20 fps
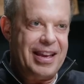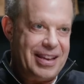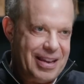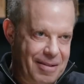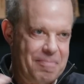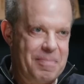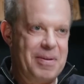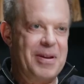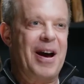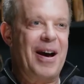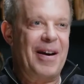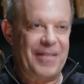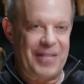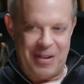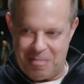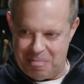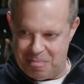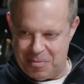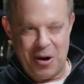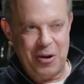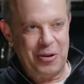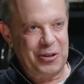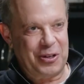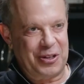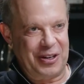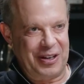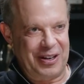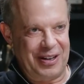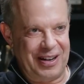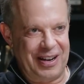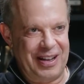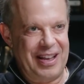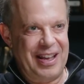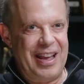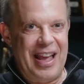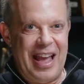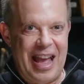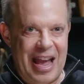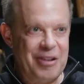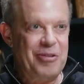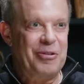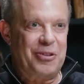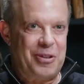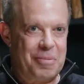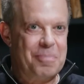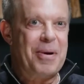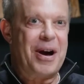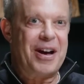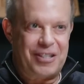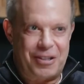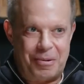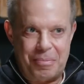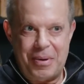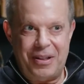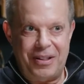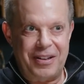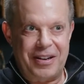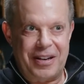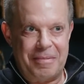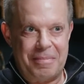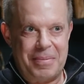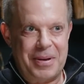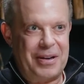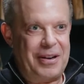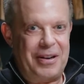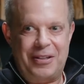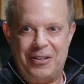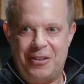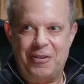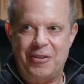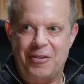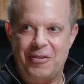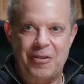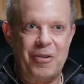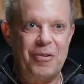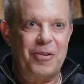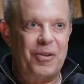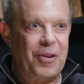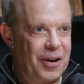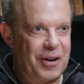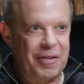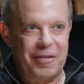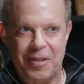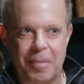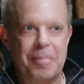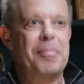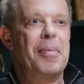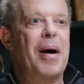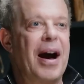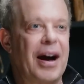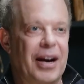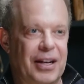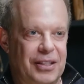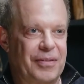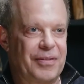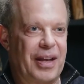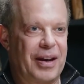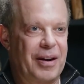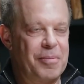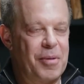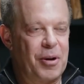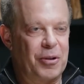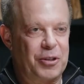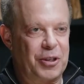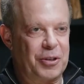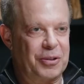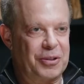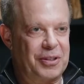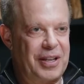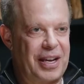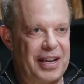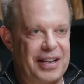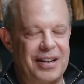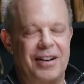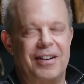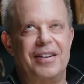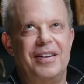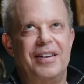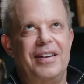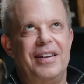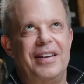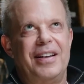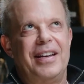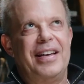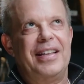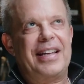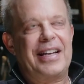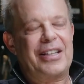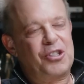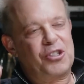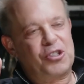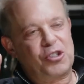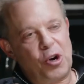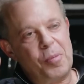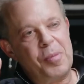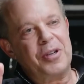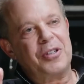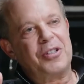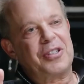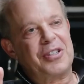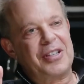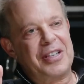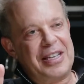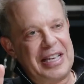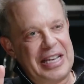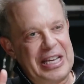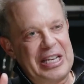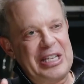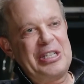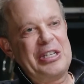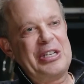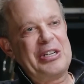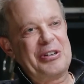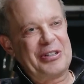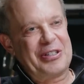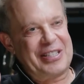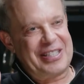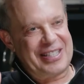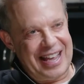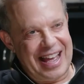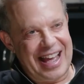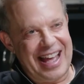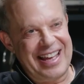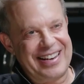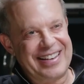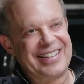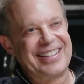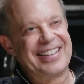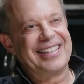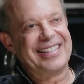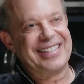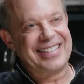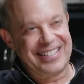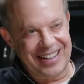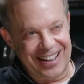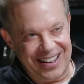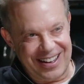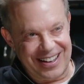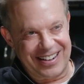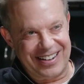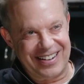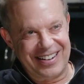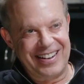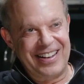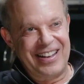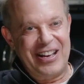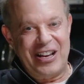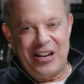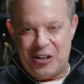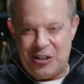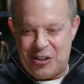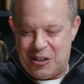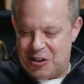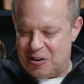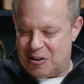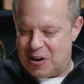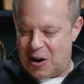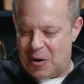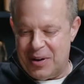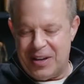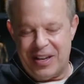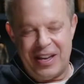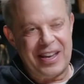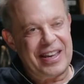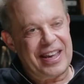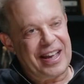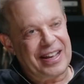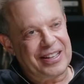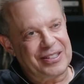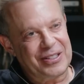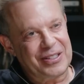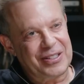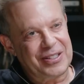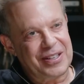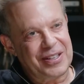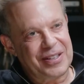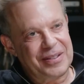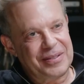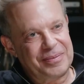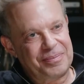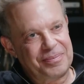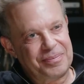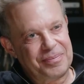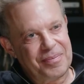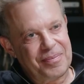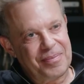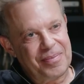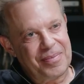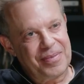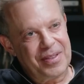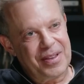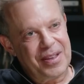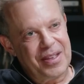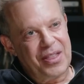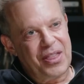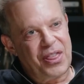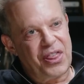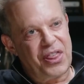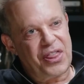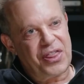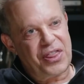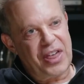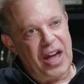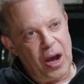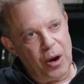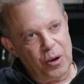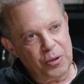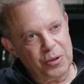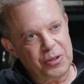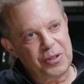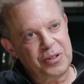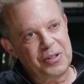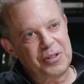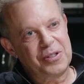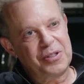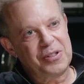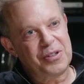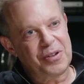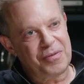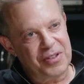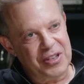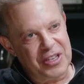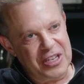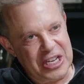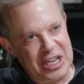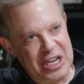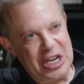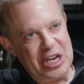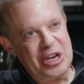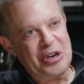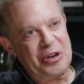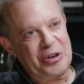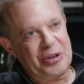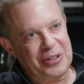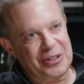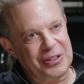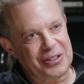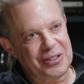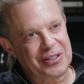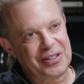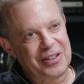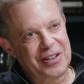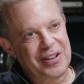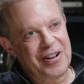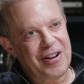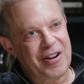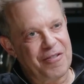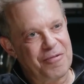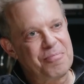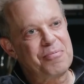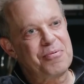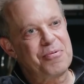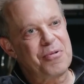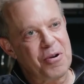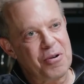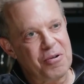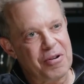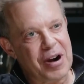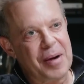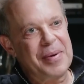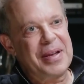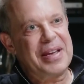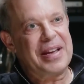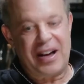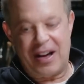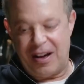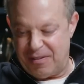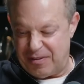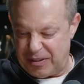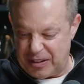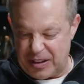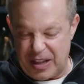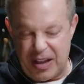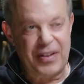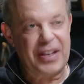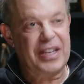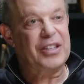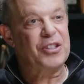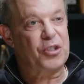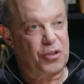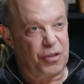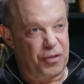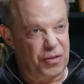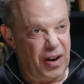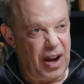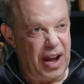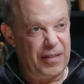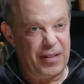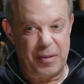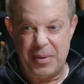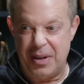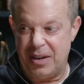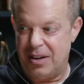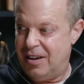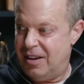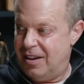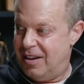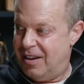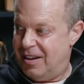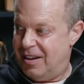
get beyond the emotion, and you'll see possibility because you're no longer in the box of that emotional state. Now, that's so much easier said than done because yeah. you're going against thousands of years of programming of living and survival. I mean,